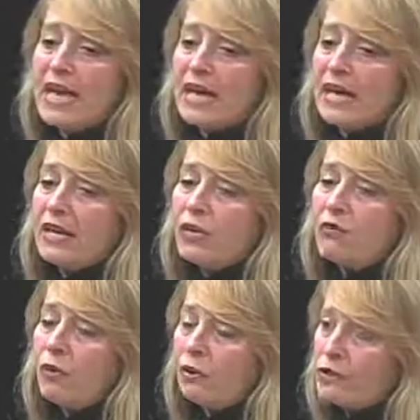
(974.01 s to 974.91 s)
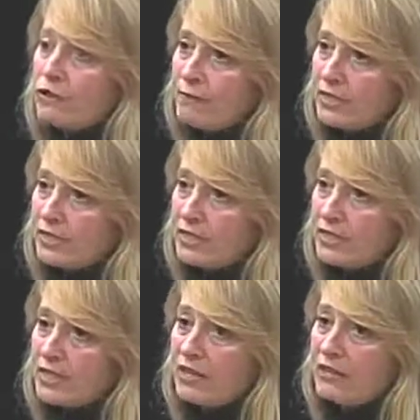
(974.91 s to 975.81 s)
And you've also
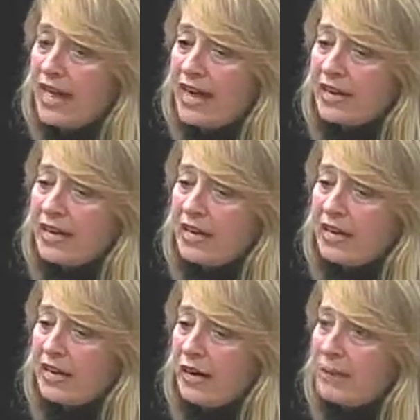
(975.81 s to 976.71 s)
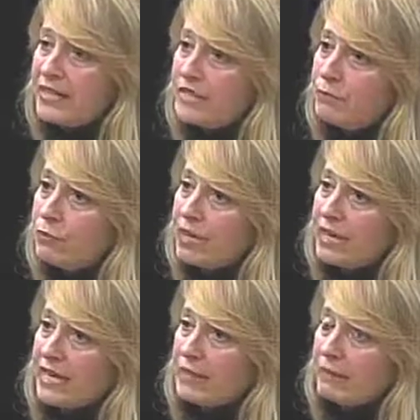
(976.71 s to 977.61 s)
mentioned that um, it's important
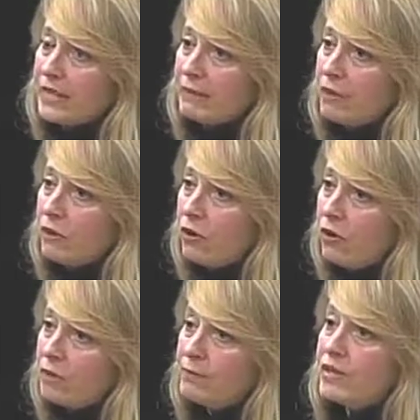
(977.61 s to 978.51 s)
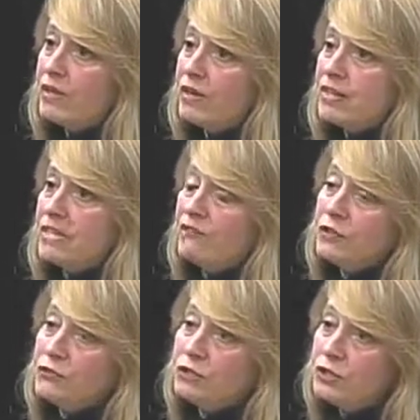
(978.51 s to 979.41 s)
not to pick up the call because if
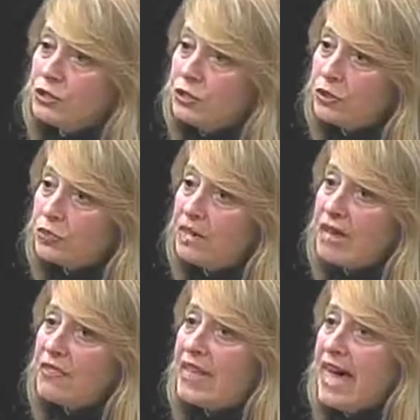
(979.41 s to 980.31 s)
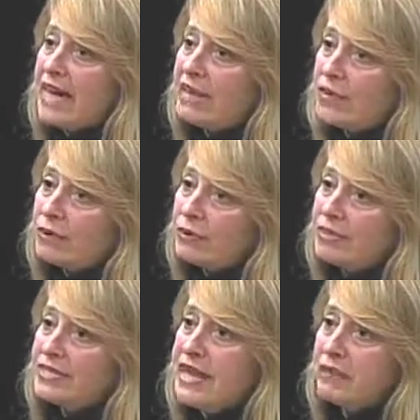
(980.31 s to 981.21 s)
you do, that number
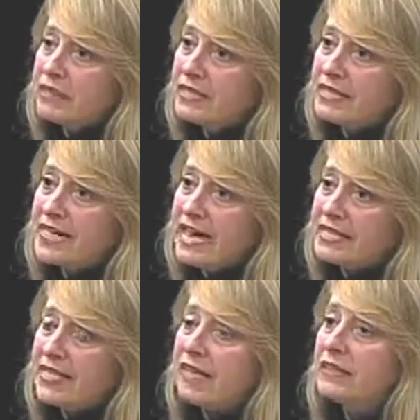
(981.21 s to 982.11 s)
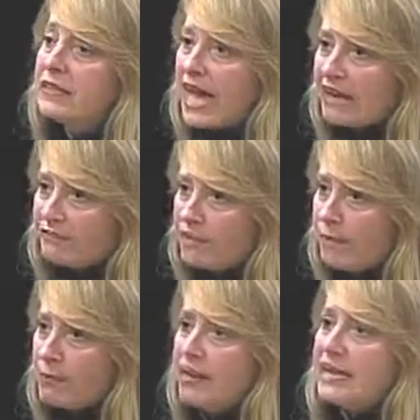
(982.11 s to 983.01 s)
is now listed as like a live
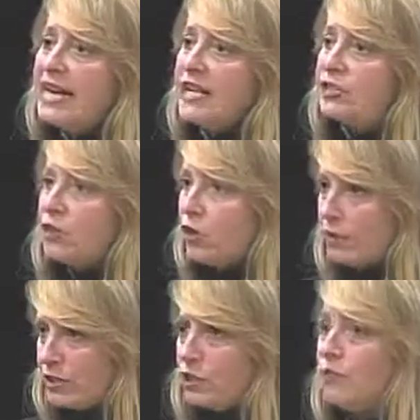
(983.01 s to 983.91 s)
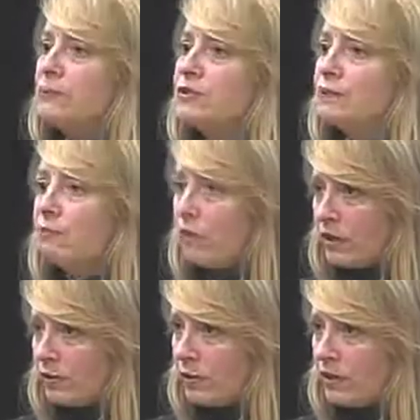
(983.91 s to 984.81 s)
number and it yes. actually opens you up to more
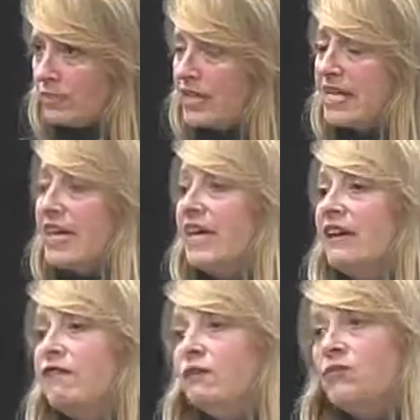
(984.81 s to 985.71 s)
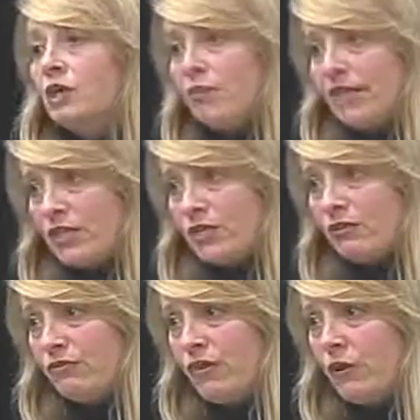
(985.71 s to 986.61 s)
calls. Yes. If you don't answer the
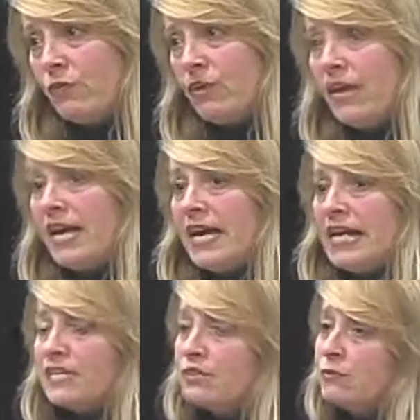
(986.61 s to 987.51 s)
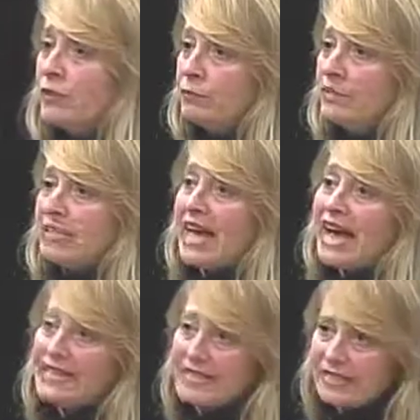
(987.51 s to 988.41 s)
phone, it will be
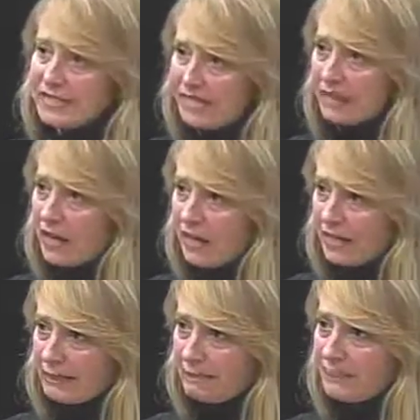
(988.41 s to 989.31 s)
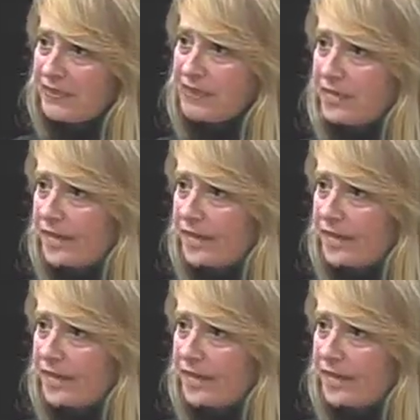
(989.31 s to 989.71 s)
tagged as a dead line. Is that